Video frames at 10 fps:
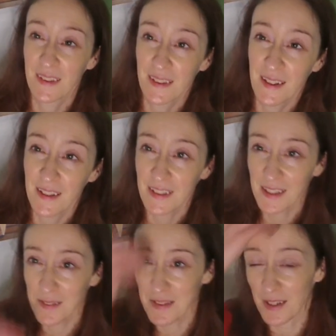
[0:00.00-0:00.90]
And it
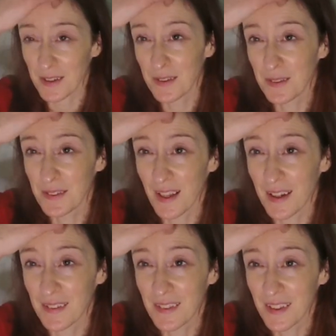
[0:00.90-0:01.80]
gives that cool
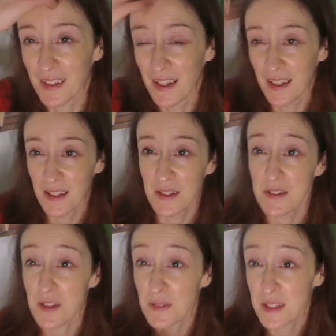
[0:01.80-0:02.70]
sound.
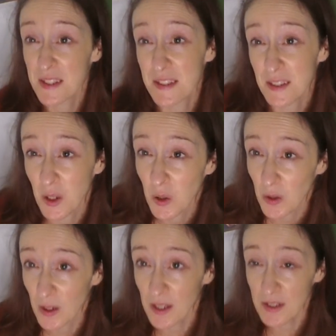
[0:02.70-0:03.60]
So this is the
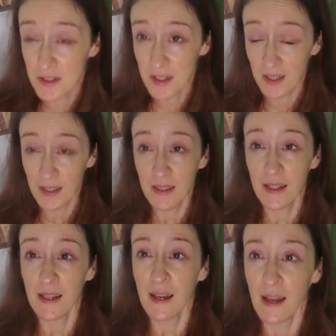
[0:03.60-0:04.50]
chorus.
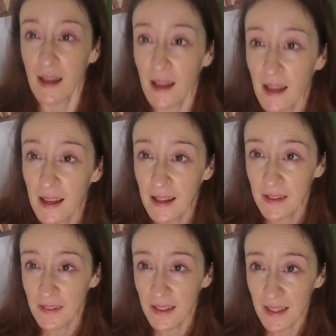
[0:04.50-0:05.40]

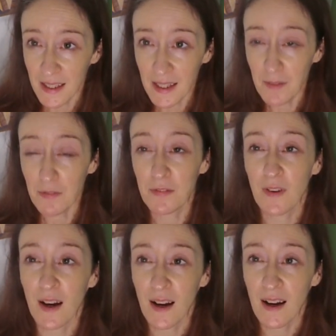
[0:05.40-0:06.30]
And E5,
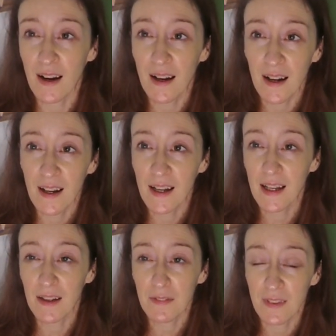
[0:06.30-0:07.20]

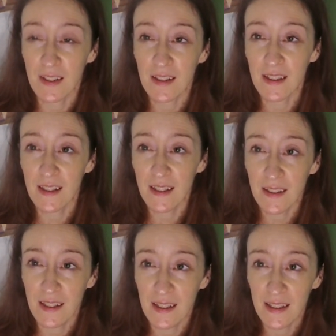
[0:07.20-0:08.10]
da
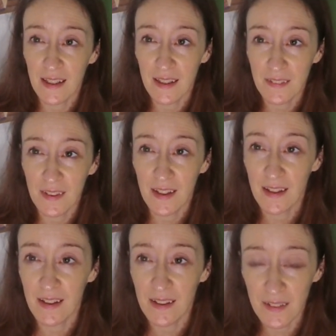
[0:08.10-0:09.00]
da
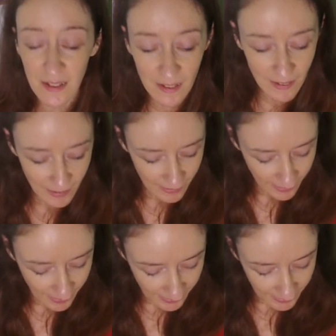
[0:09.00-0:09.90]
da da,
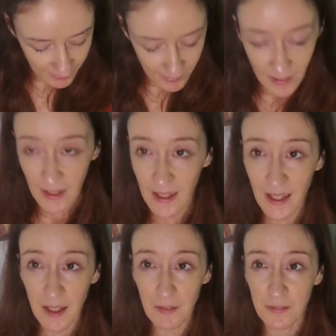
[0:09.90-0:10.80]
and
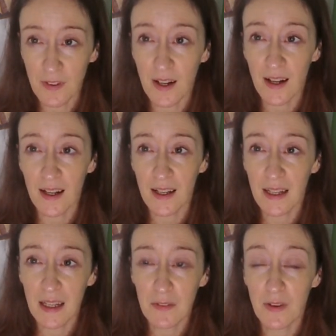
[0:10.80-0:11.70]
A5,
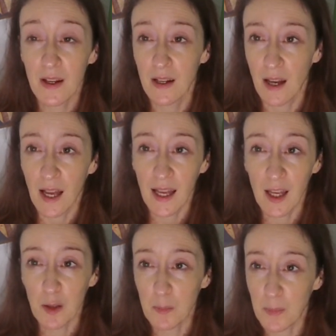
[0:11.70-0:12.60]

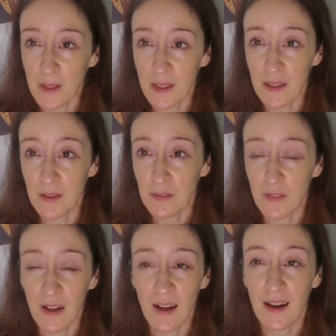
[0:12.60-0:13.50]
and
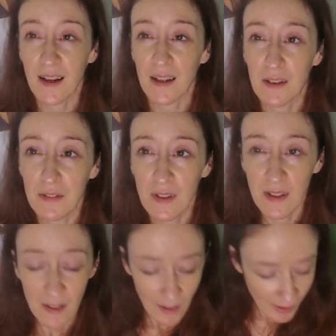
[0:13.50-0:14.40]
B5,
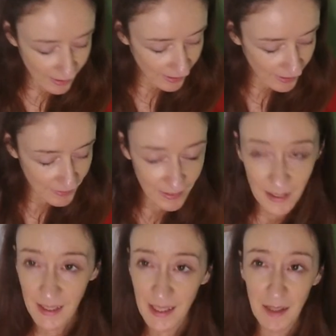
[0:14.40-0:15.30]
and
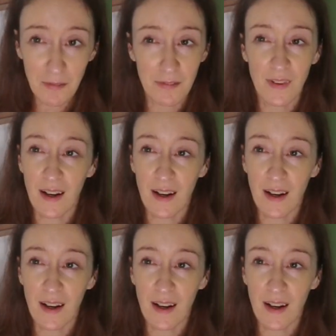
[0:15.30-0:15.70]
E5,